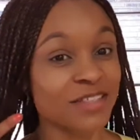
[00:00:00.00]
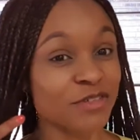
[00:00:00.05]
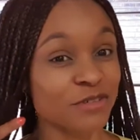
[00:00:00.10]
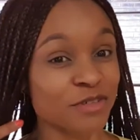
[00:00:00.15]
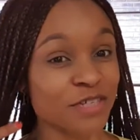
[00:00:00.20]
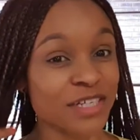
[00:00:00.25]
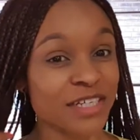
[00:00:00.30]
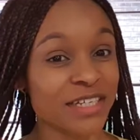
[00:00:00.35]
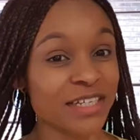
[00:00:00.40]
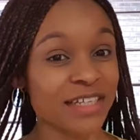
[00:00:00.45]

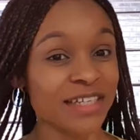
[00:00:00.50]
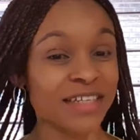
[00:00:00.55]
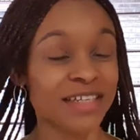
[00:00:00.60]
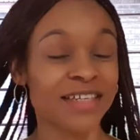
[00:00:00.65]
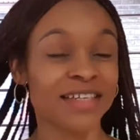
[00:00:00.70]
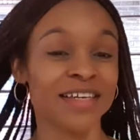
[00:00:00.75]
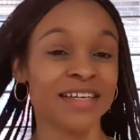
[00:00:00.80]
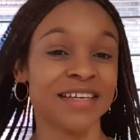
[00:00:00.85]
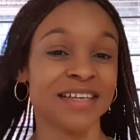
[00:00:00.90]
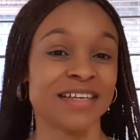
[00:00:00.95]

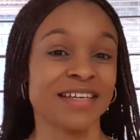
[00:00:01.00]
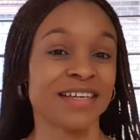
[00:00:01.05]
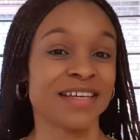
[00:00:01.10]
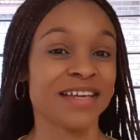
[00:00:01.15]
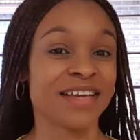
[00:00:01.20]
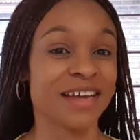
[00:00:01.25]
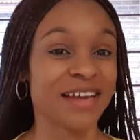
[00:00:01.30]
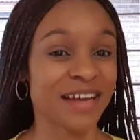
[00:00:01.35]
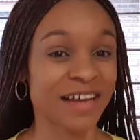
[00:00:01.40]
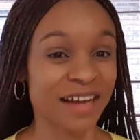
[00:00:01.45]
really
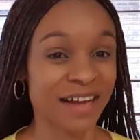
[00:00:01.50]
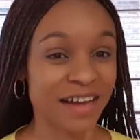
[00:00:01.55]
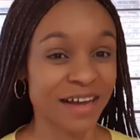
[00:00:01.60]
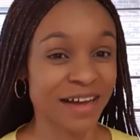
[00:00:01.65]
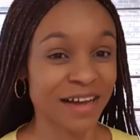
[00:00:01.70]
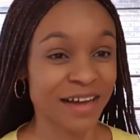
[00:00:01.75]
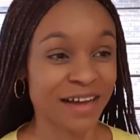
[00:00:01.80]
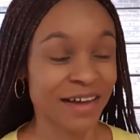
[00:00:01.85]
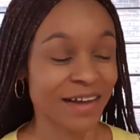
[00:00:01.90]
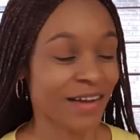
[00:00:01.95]

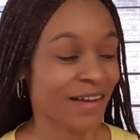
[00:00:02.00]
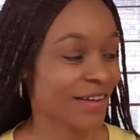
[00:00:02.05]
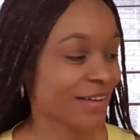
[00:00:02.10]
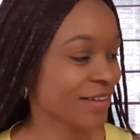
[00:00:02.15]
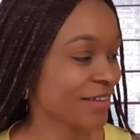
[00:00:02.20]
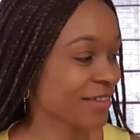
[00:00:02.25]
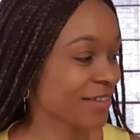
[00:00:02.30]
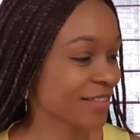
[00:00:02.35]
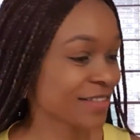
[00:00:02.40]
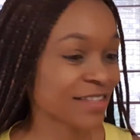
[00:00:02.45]

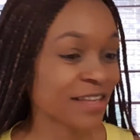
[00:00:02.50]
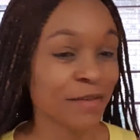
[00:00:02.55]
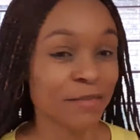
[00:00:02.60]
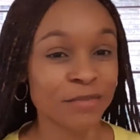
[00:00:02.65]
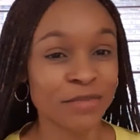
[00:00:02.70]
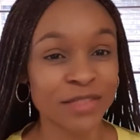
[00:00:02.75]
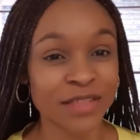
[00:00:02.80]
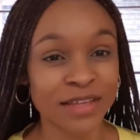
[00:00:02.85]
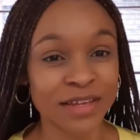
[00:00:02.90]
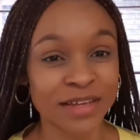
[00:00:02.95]

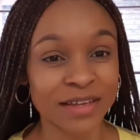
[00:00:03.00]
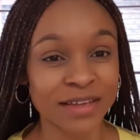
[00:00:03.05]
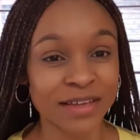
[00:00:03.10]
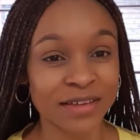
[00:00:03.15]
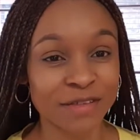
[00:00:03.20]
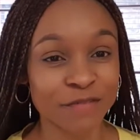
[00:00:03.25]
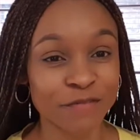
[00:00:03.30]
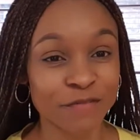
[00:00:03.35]
something